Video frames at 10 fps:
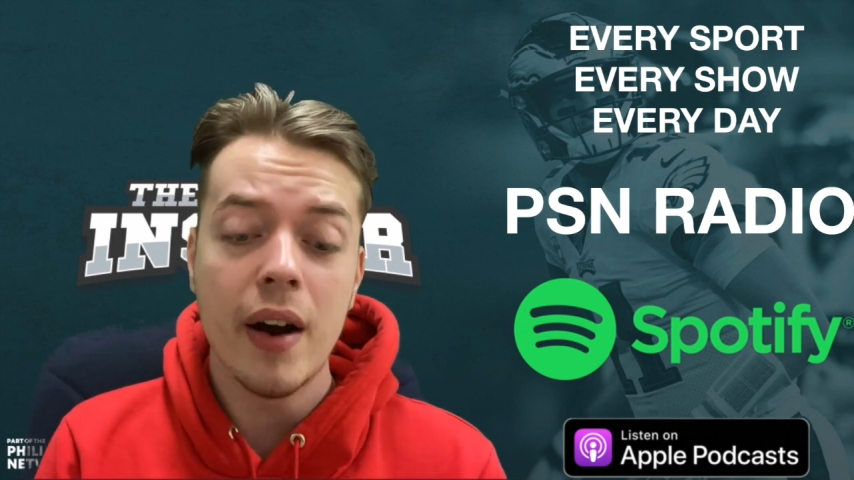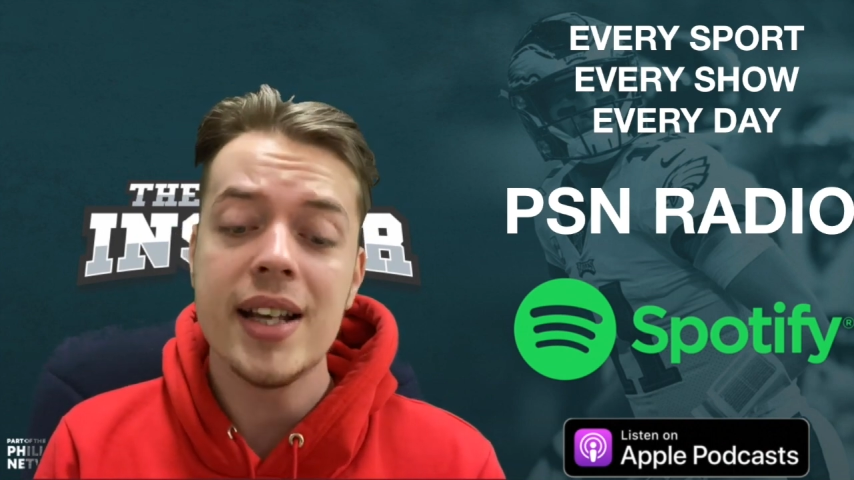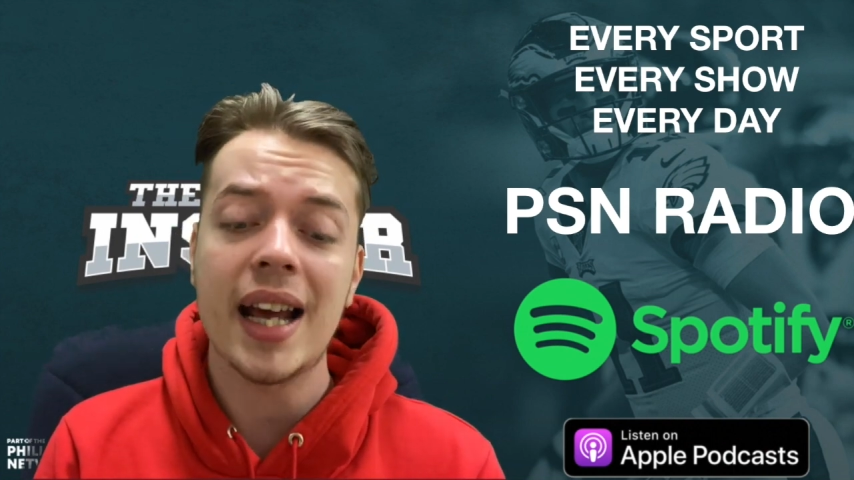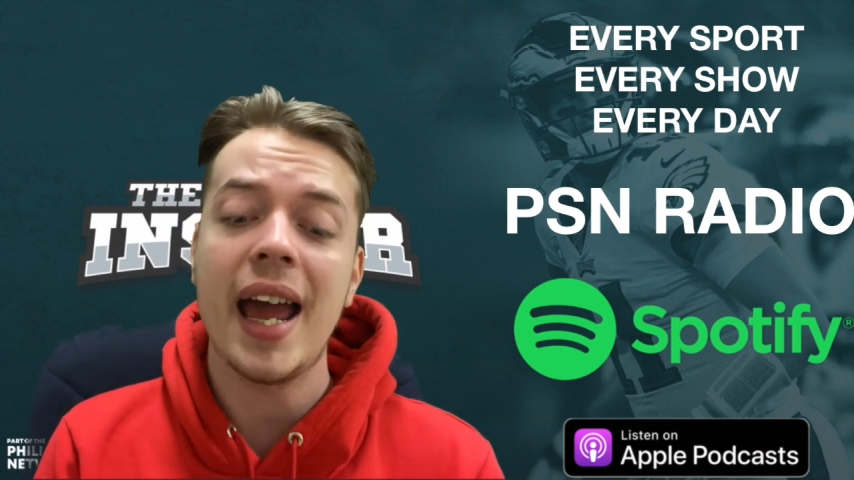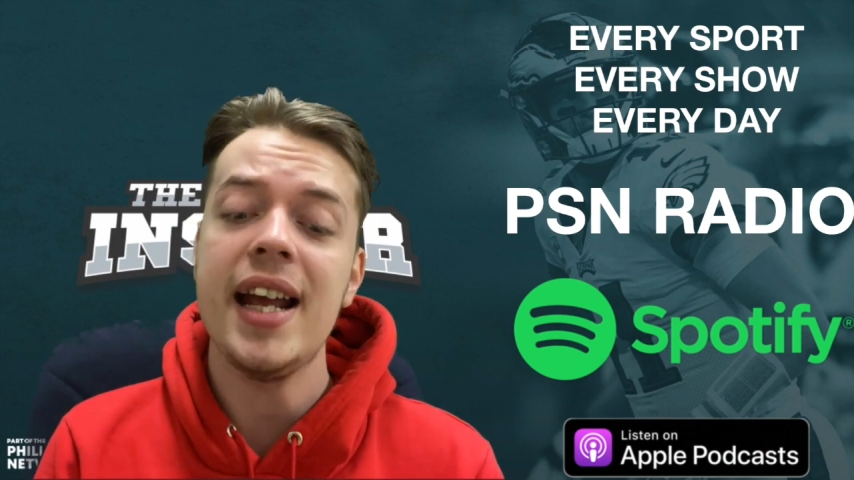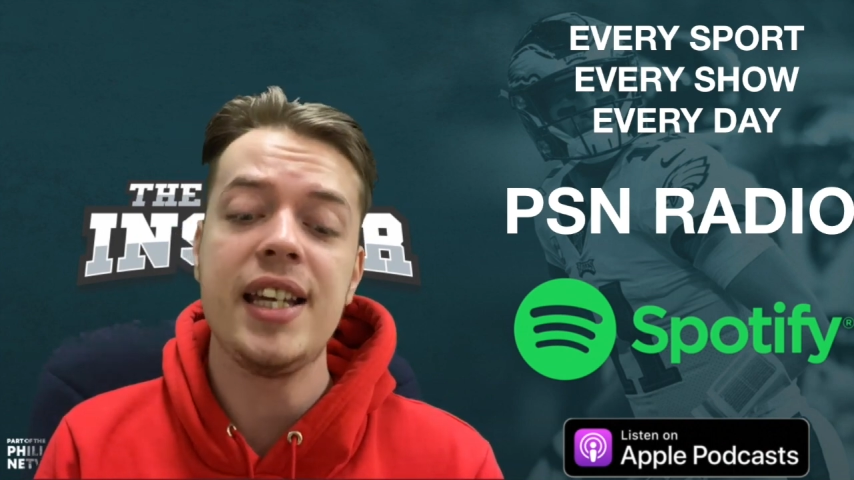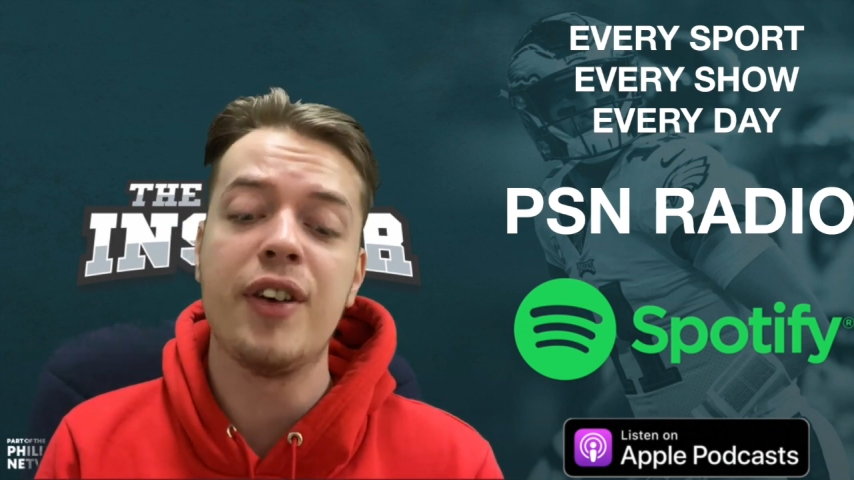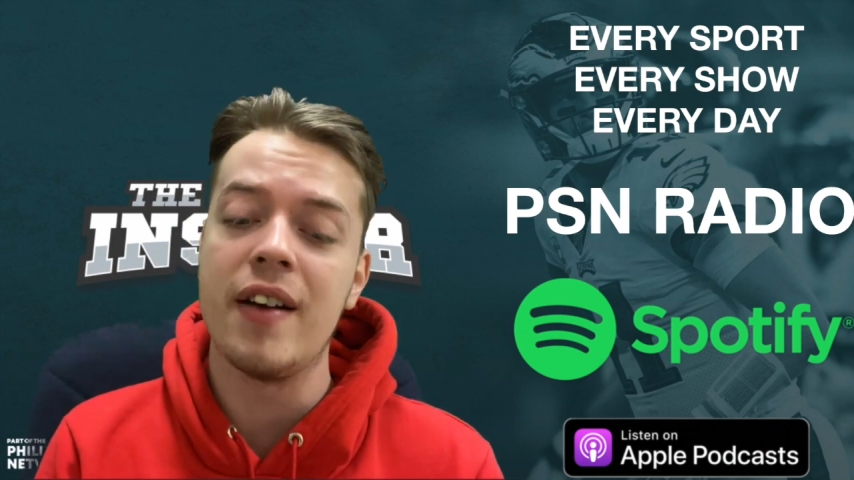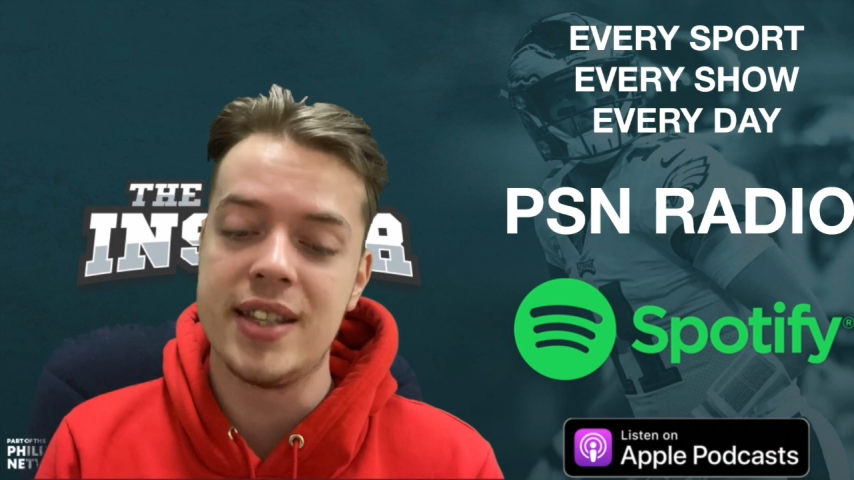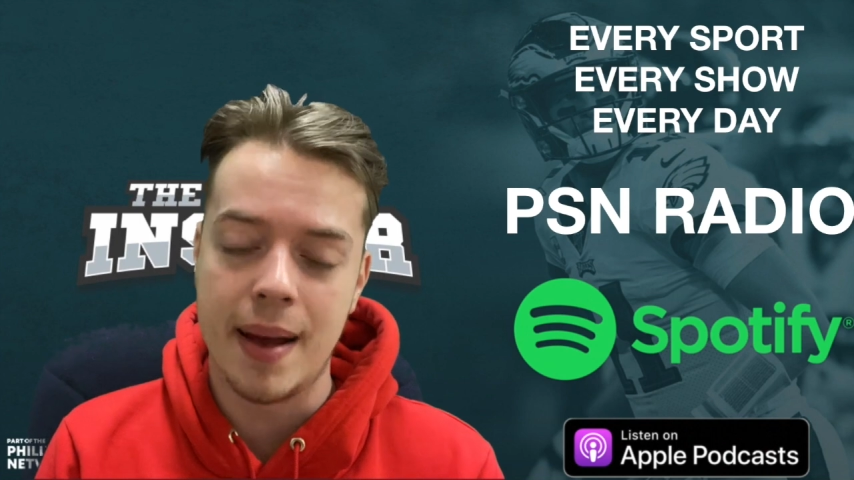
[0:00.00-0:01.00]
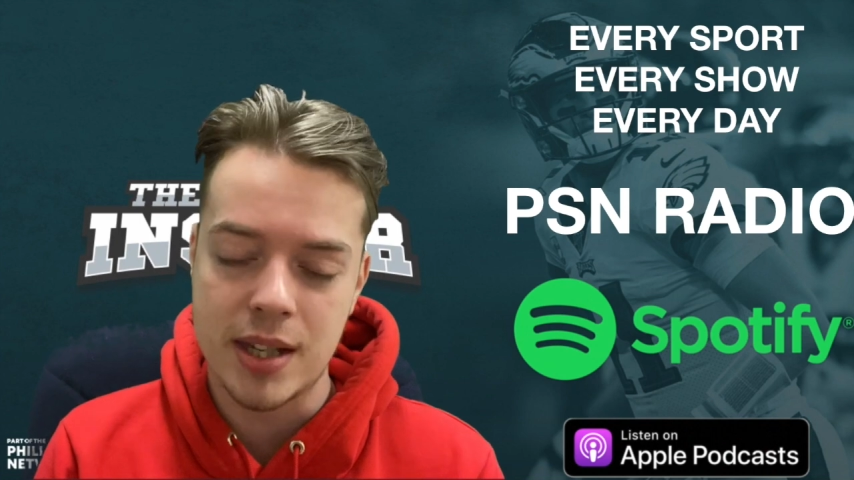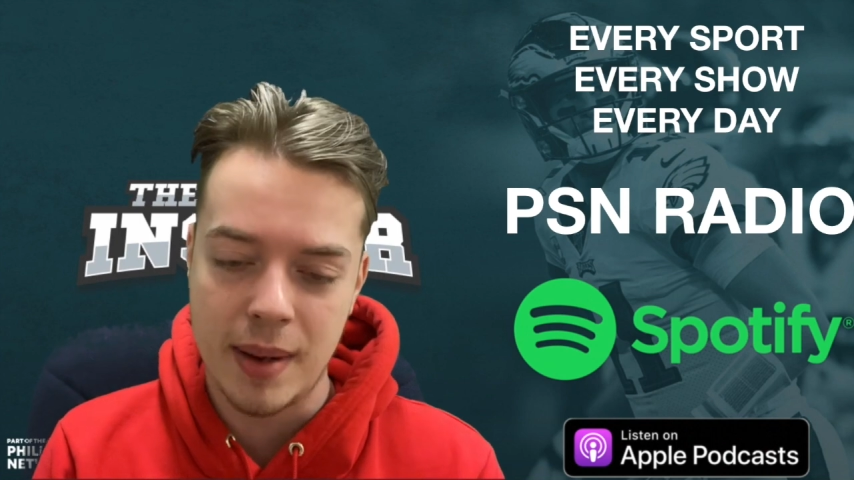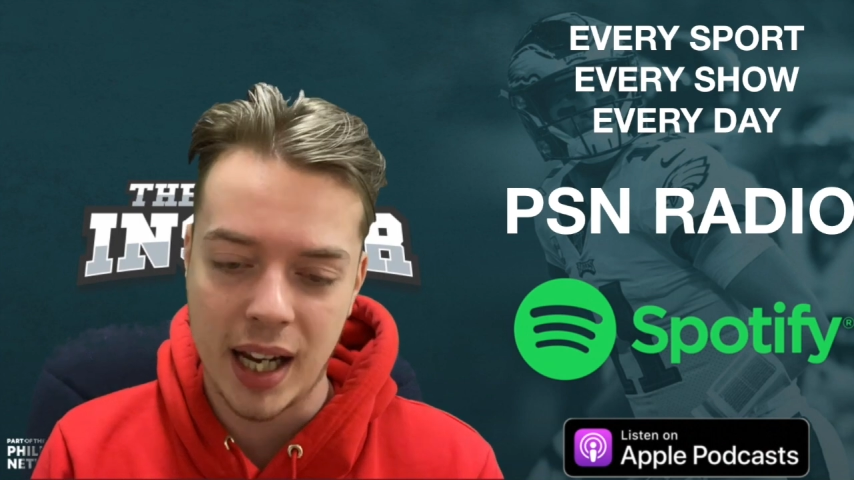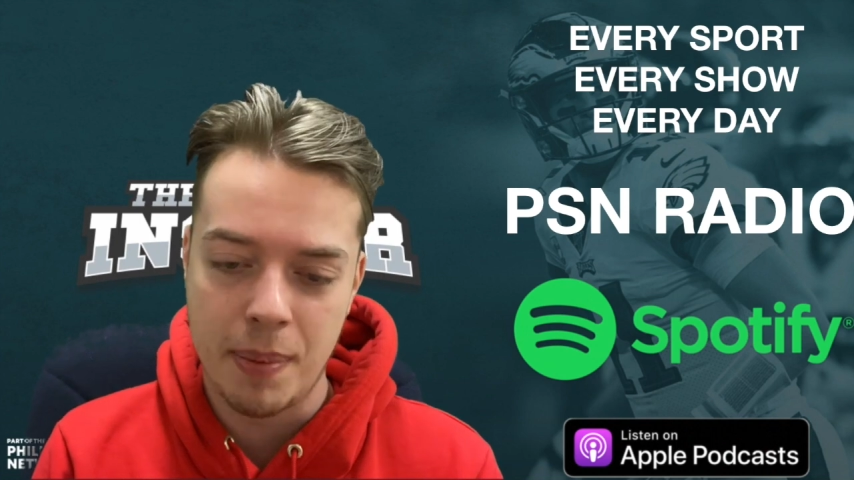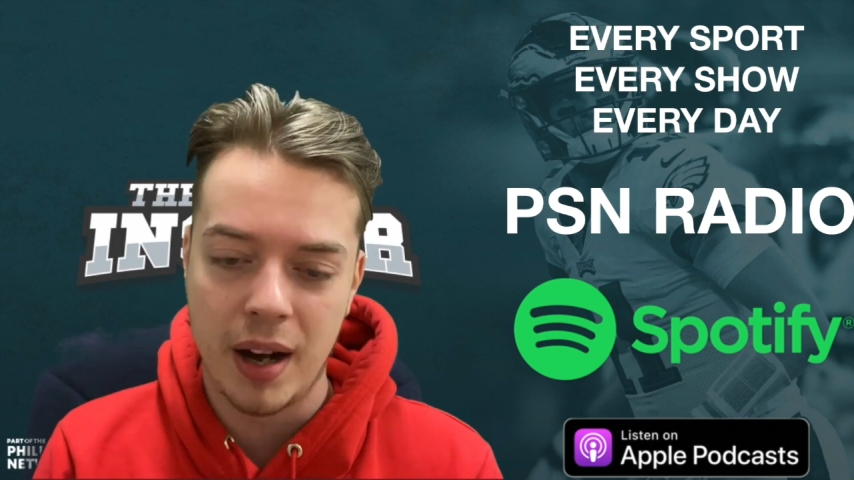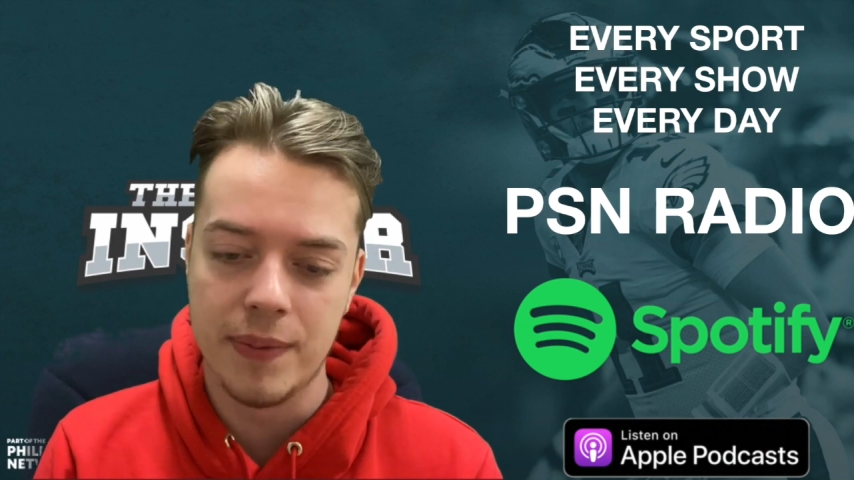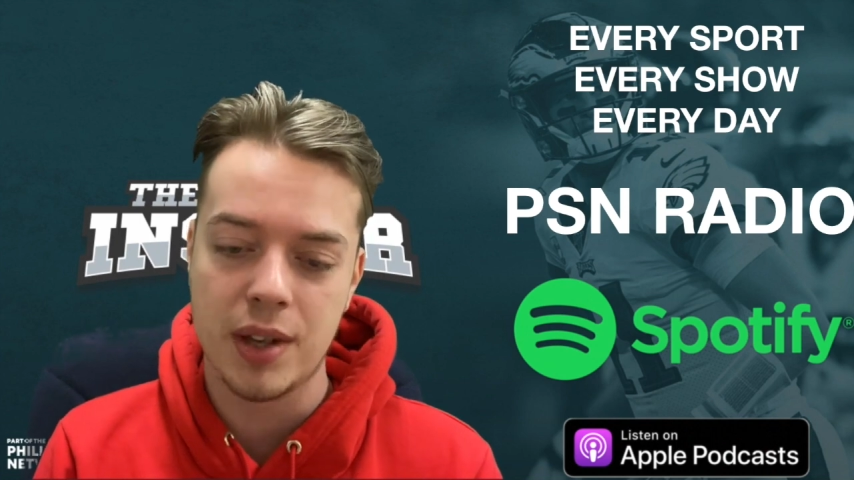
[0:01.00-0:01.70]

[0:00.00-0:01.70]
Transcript: he's had 85 attempts, I beg your pardon.